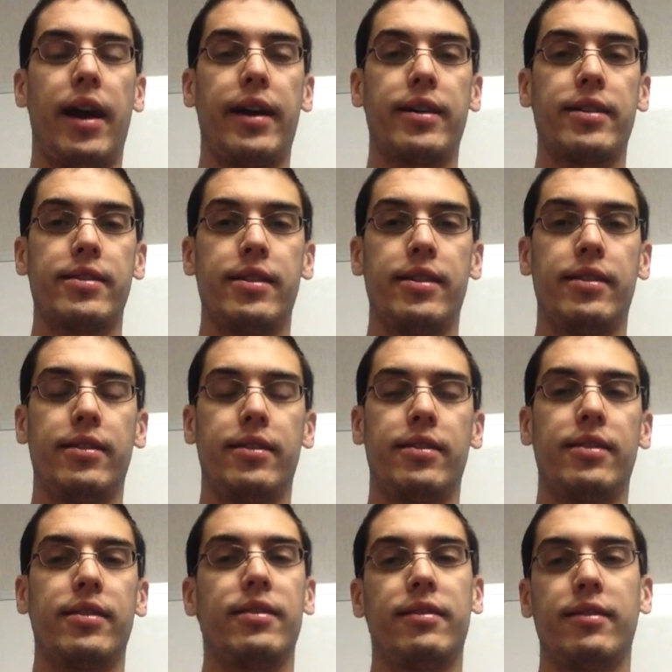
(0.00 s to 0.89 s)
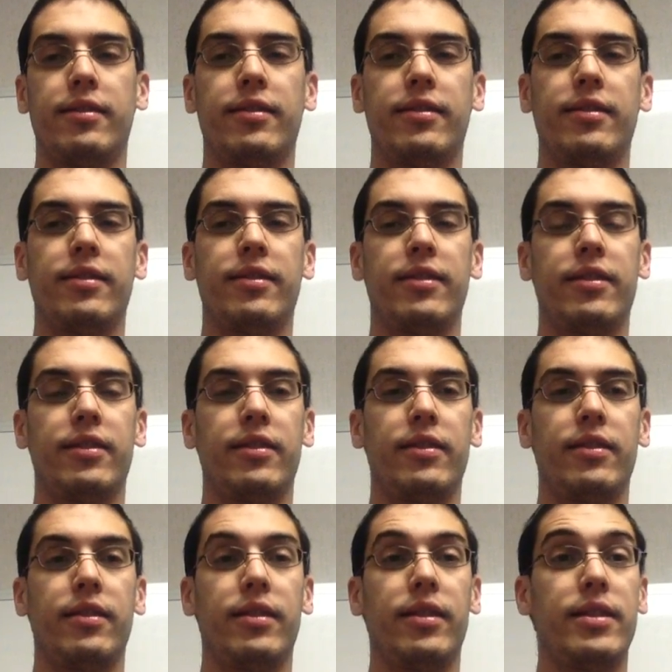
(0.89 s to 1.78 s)
accents,
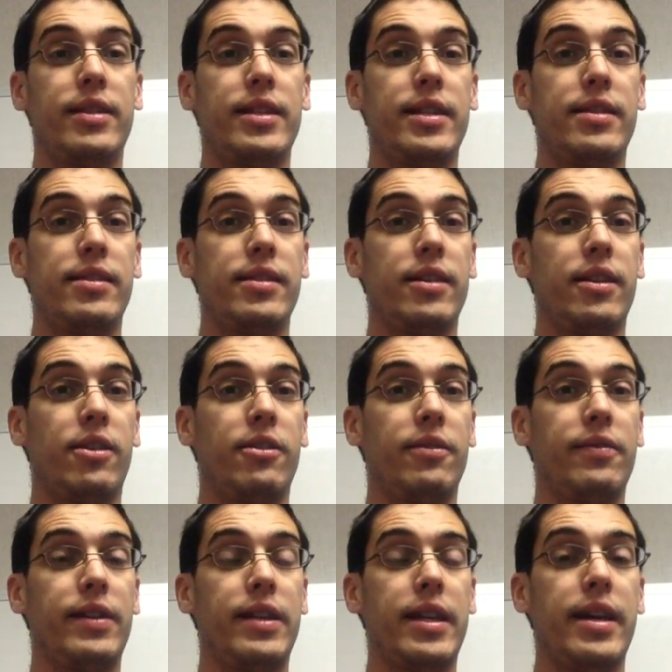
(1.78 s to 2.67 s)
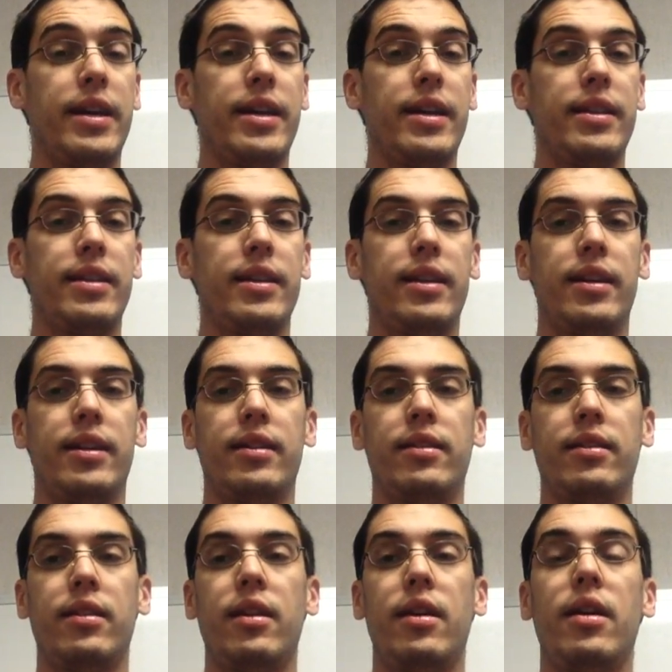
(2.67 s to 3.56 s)
the DC all fine at the
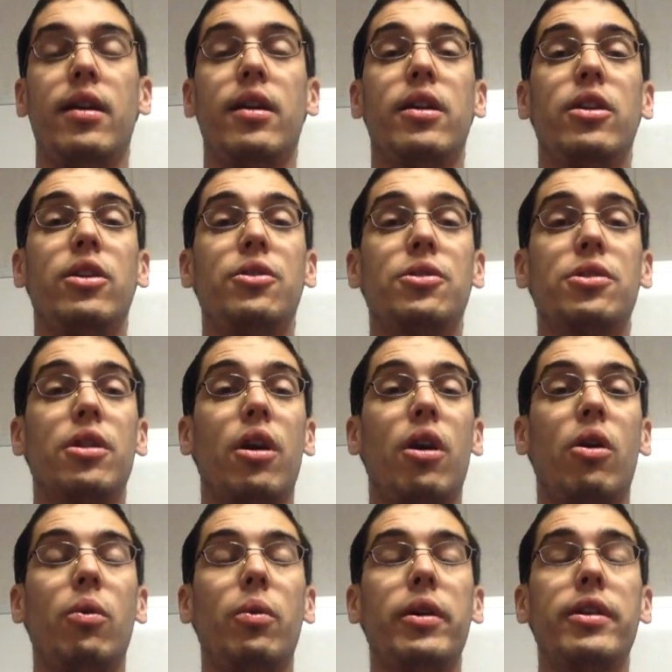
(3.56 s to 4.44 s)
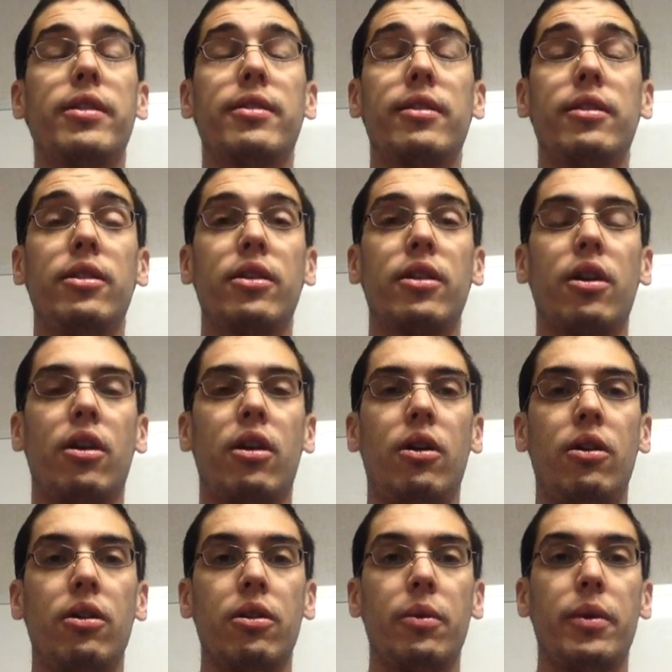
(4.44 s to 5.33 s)
end. You should always look
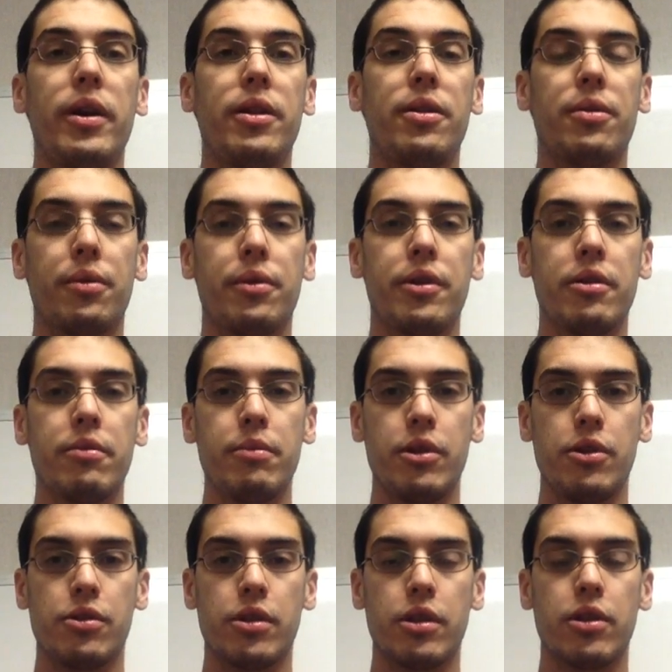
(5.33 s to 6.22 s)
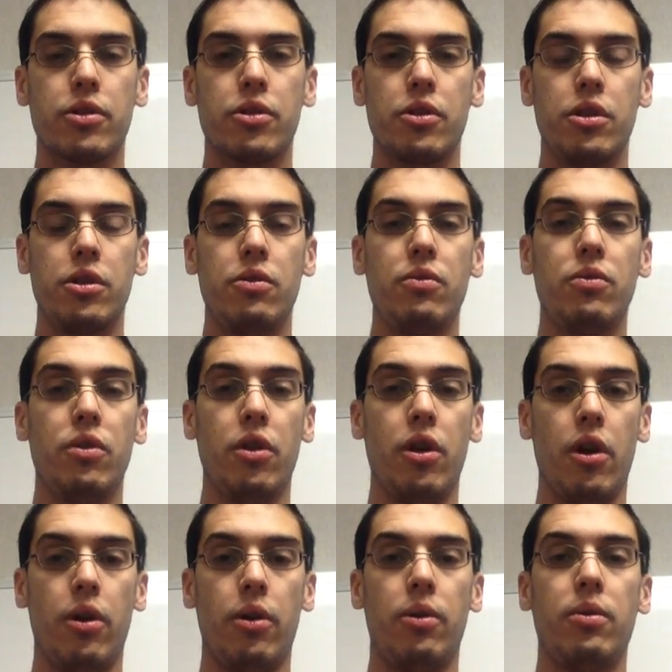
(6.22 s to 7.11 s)
all the way through your music so you
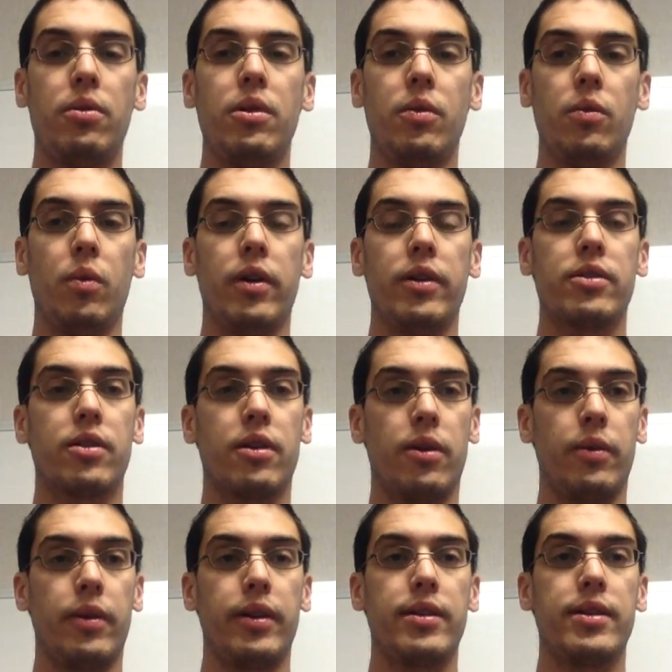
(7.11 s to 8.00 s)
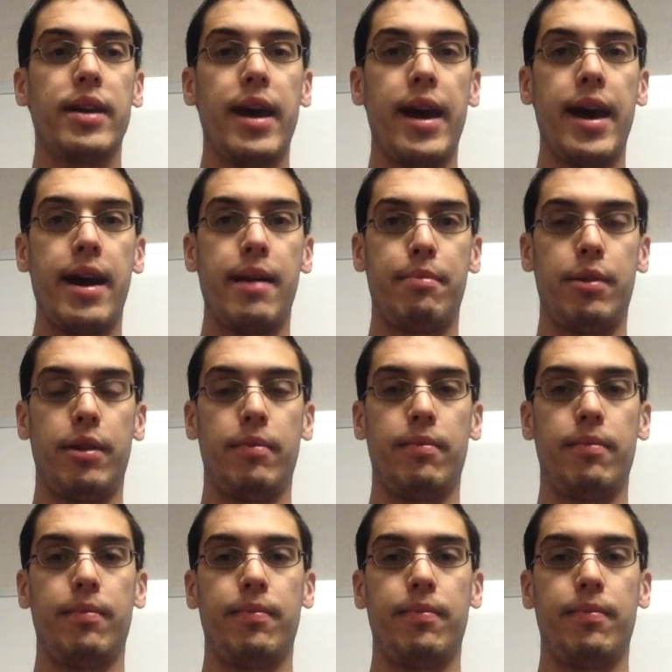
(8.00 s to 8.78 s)
know what's going to happen.